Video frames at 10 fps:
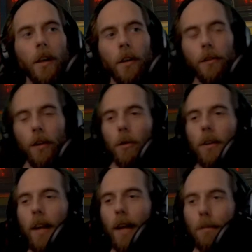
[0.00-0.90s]
So
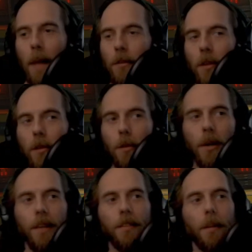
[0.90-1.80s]
today's patch notes are
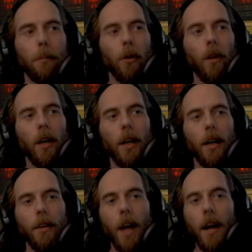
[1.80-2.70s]
pretty simple,
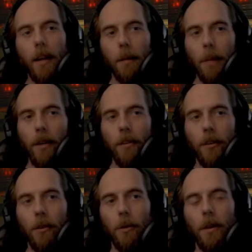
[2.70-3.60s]
not compared
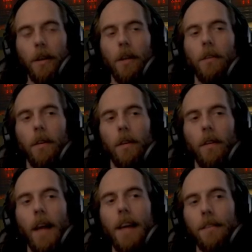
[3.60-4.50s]
to,
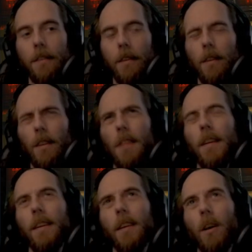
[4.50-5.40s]
I
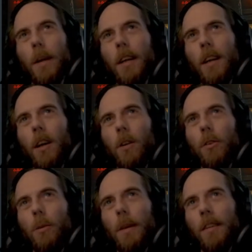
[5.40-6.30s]
think a week ago,
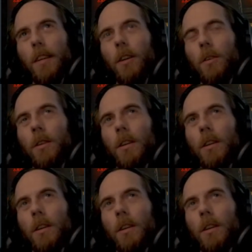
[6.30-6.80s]
2 weeks ago,